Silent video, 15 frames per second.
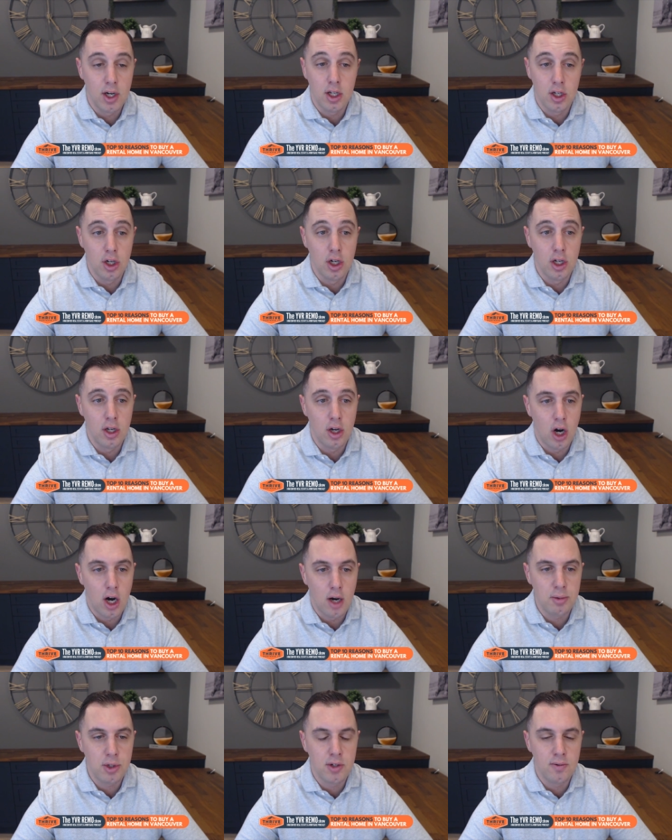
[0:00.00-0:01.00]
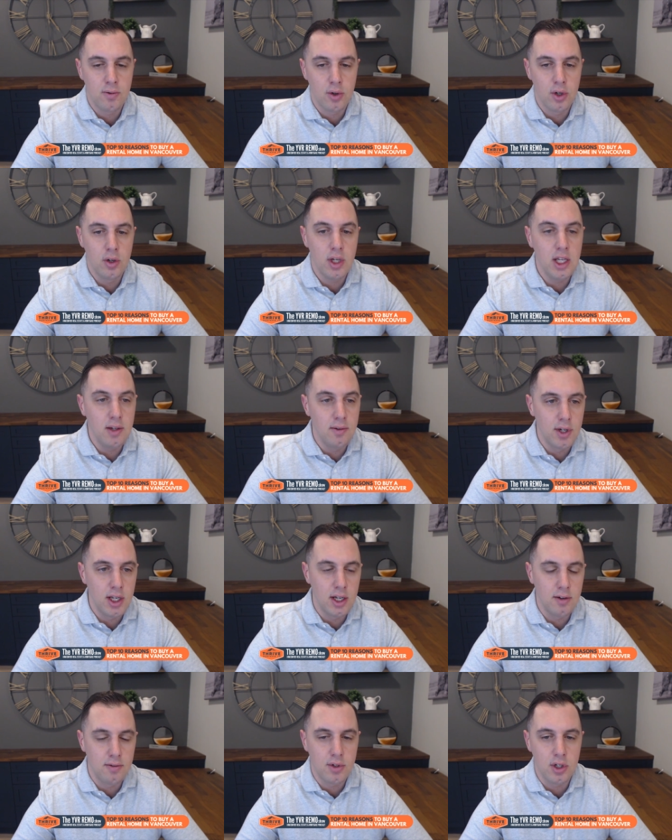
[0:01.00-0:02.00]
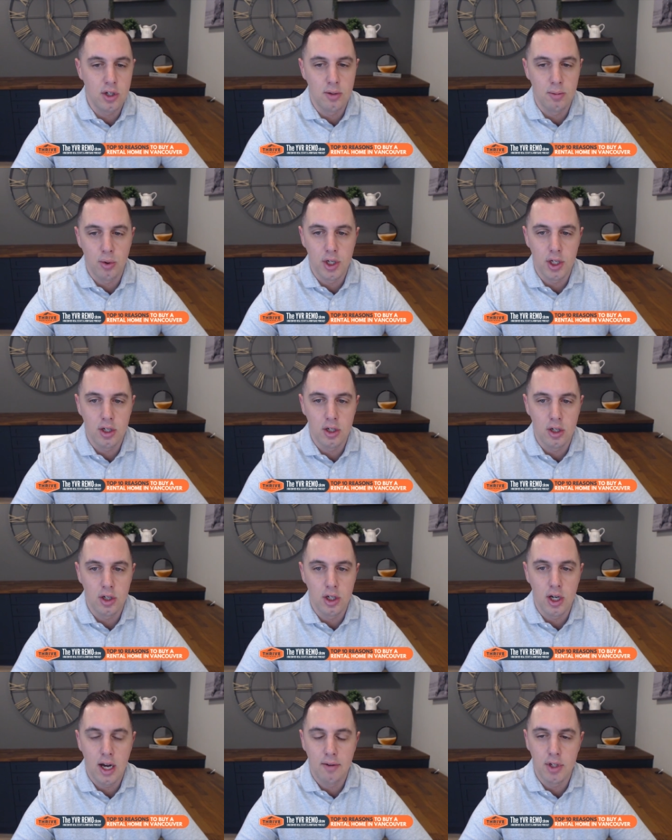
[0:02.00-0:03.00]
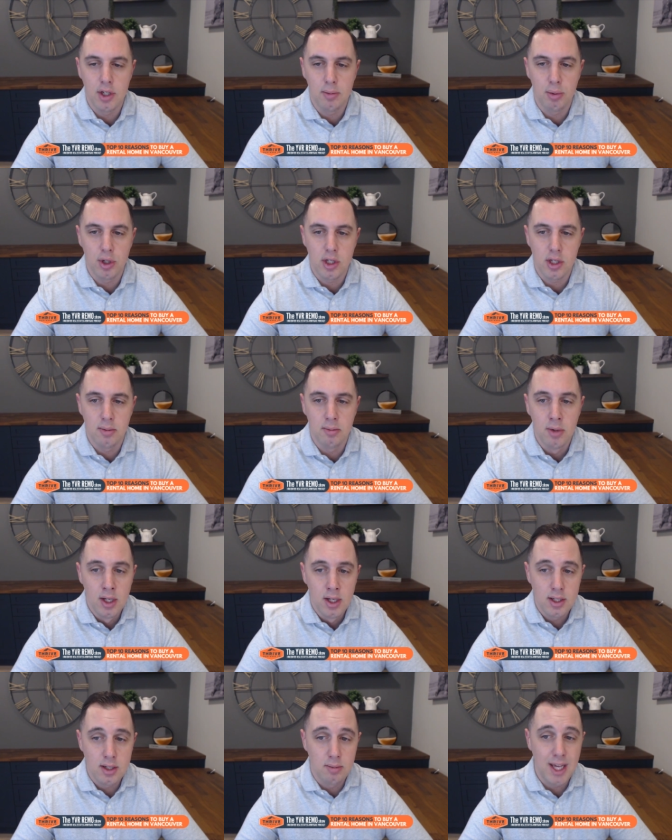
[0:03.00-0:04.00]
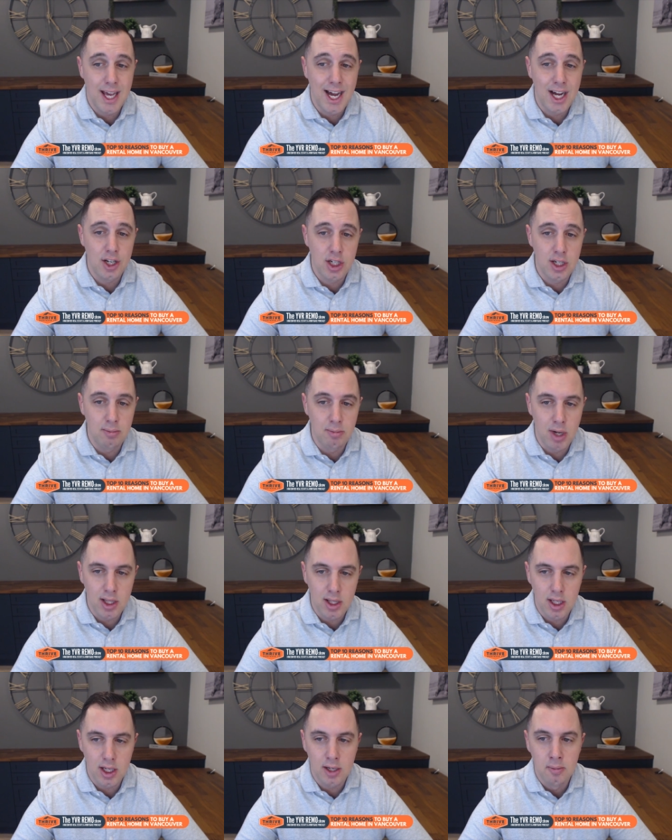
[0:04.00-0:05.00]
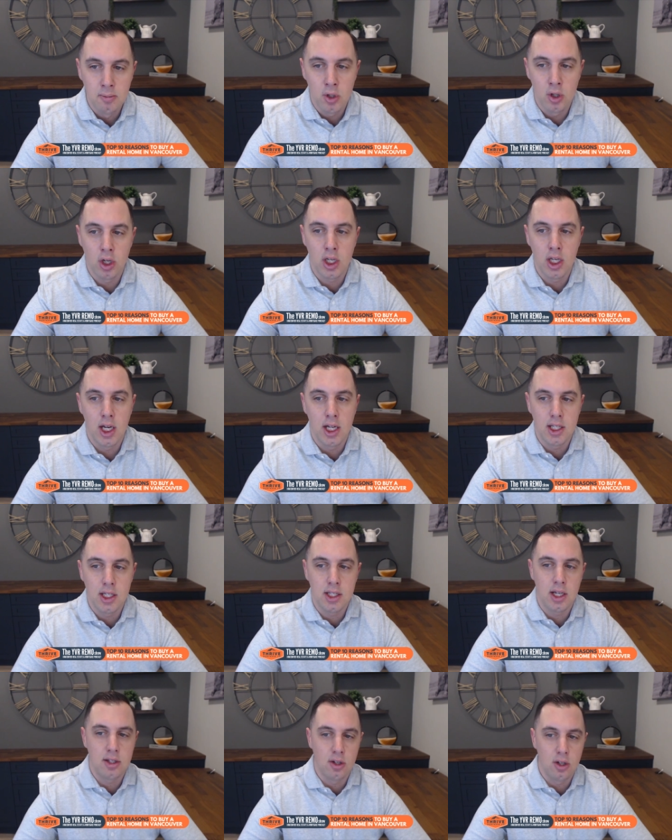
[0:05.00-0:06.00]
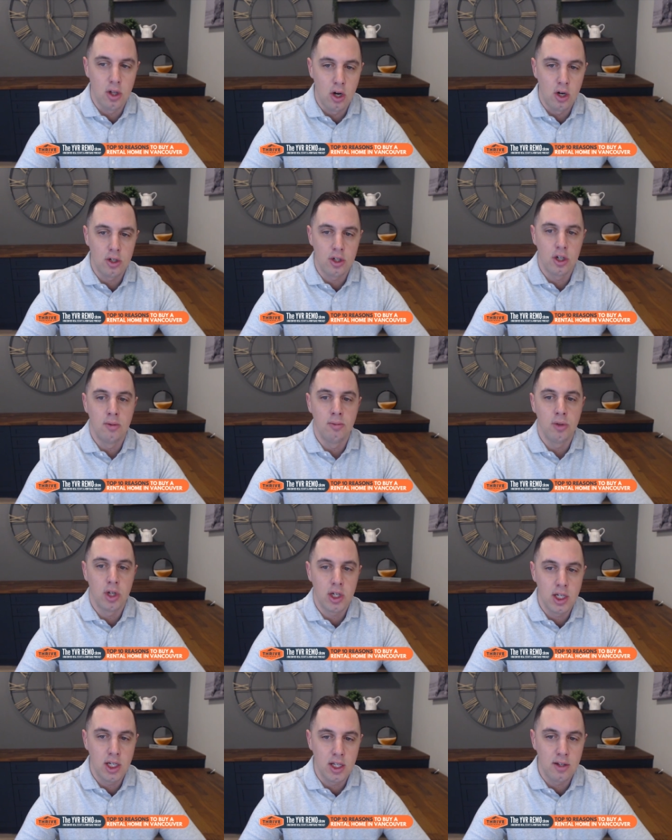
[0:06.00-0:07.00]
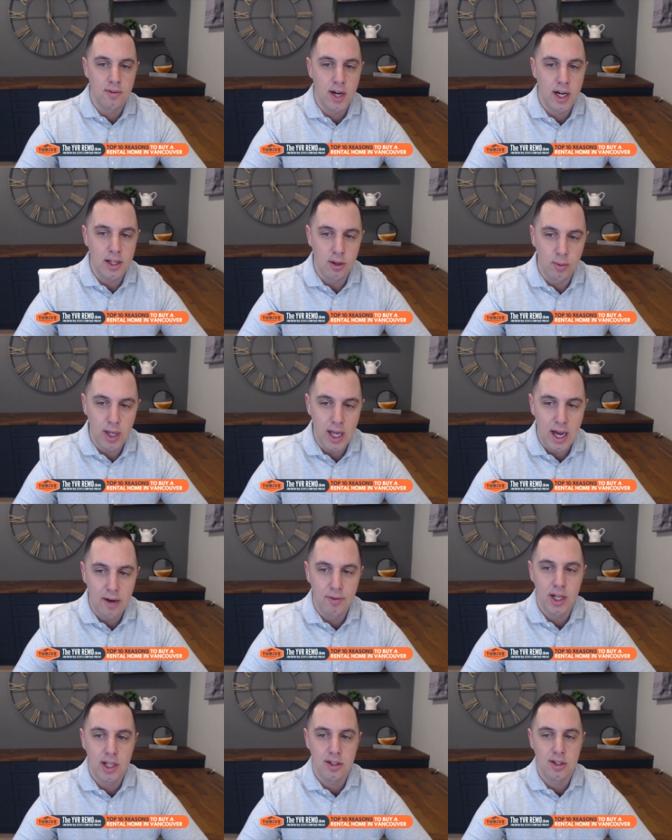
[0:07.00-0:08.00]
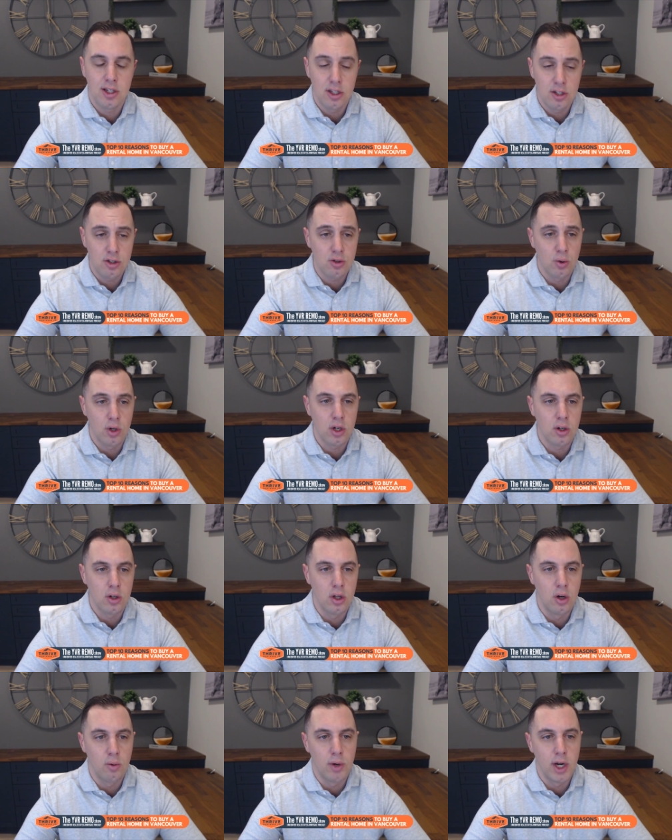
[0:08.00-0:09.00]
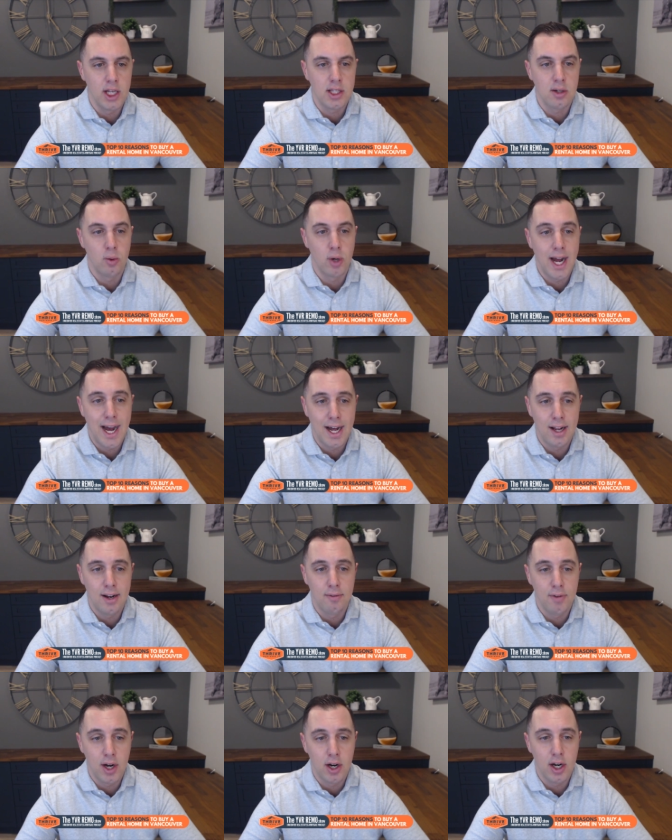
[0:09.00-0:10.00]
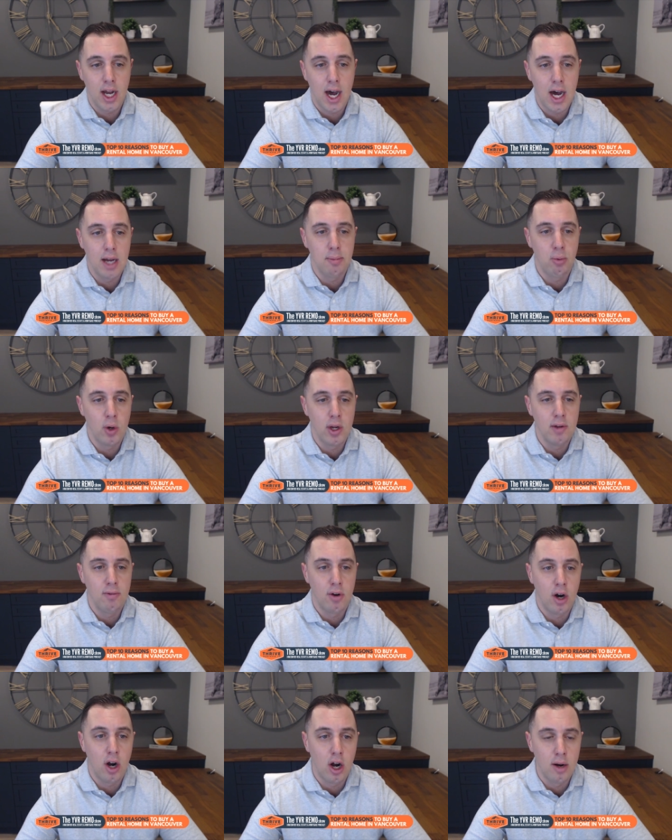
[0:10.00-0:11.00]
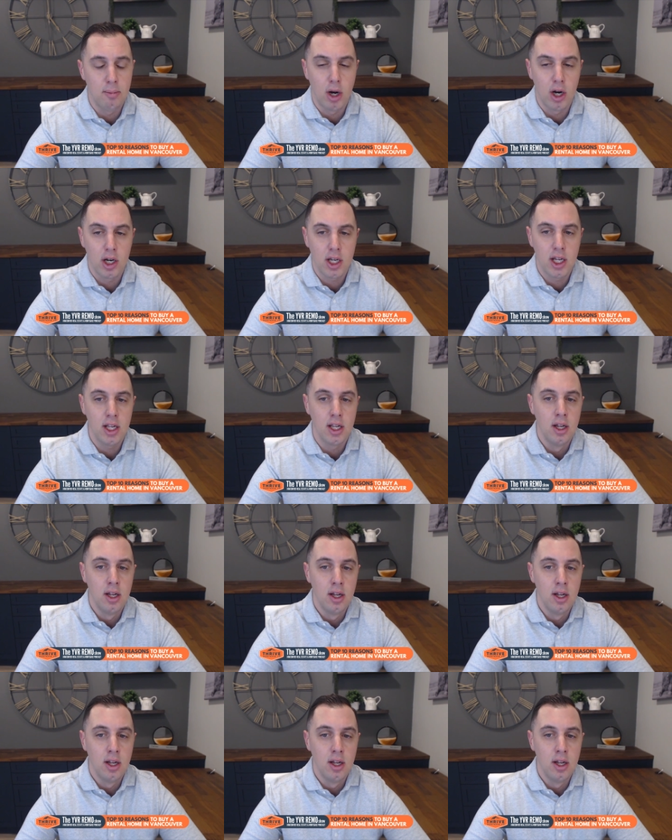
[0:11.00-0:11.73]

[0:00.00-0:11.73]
good option for you, even if, to your point, you're having to put some cash in monthly. Looking at this as a long term, looking at the fact that we have historical low rates and we're at a very high point for our market,